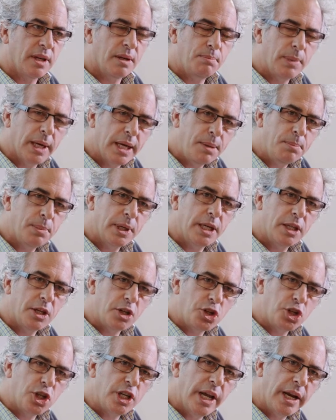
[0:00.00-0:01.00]
It may be
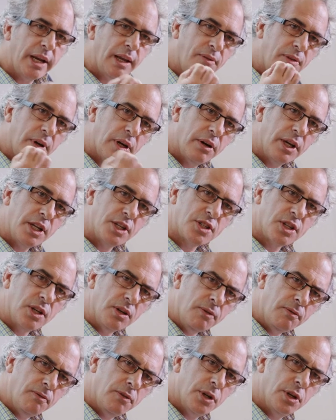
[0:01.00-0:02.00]
that genetic variants
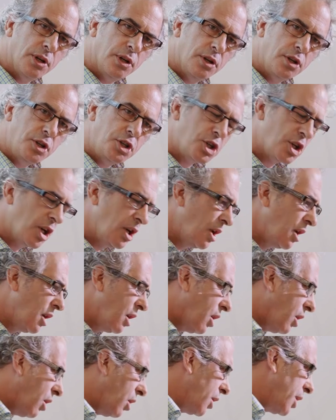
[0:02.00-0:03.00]
converge
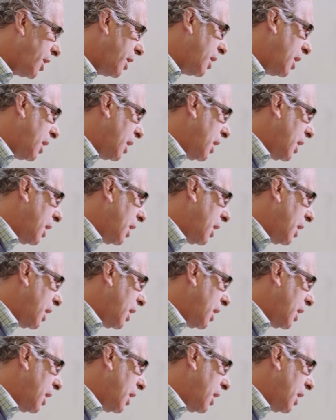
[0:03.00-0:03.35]
on